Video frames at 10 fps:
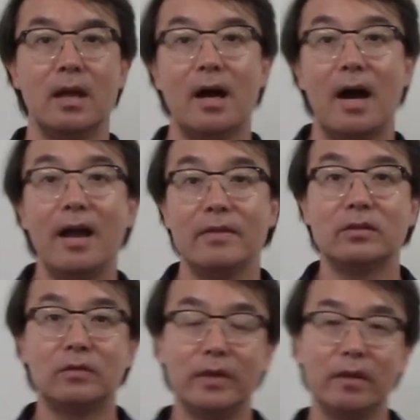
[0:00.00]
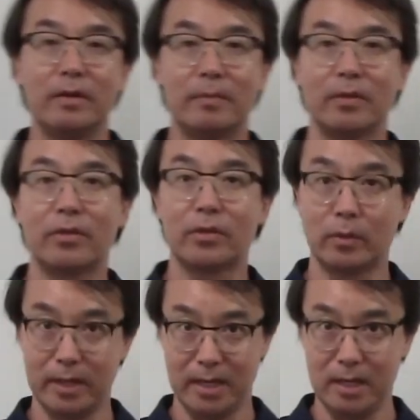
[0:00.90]
Hi, this is video number
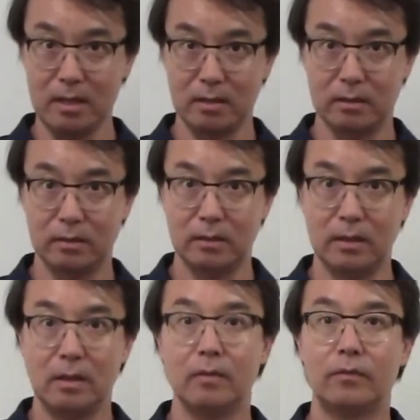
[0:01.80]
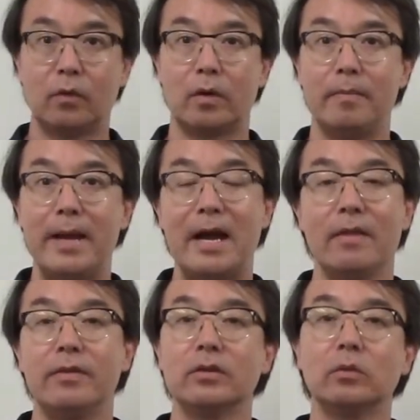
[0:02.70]
3 for math.
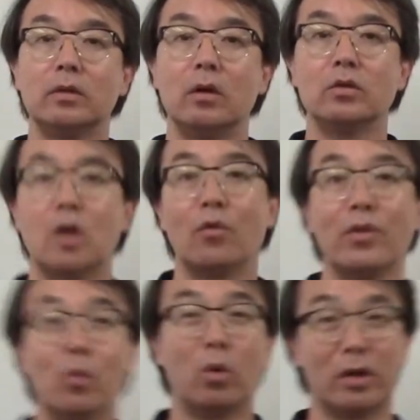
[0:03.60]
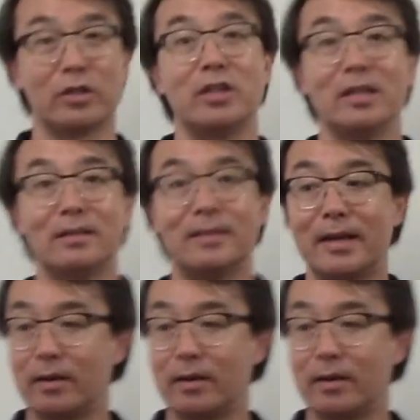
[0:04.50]
This one goes over the worksheets that are